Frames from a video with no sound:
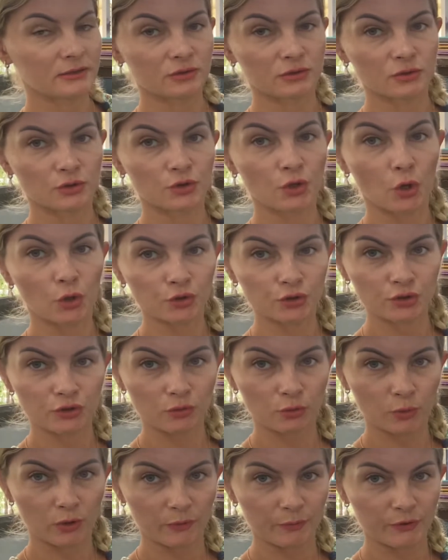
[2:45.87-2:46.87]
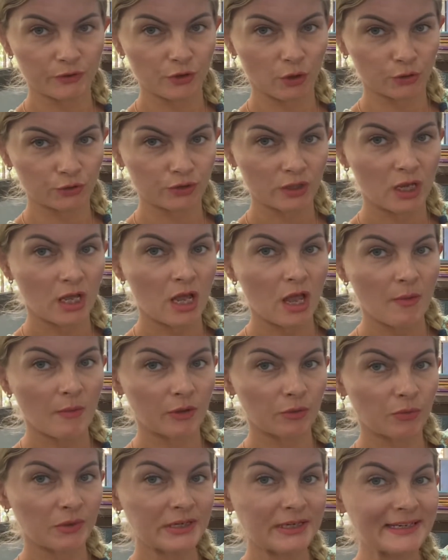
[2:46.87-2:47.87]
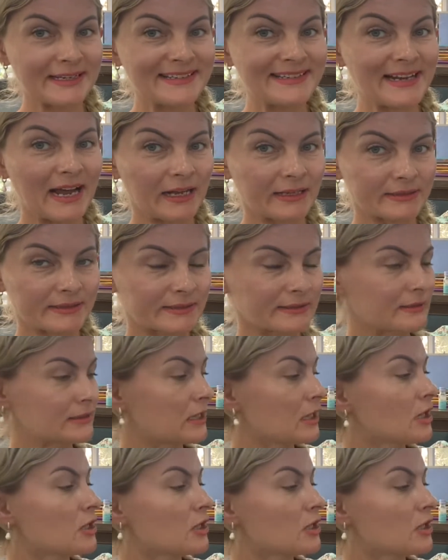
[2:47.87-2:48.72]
Dos will be dos. We need does.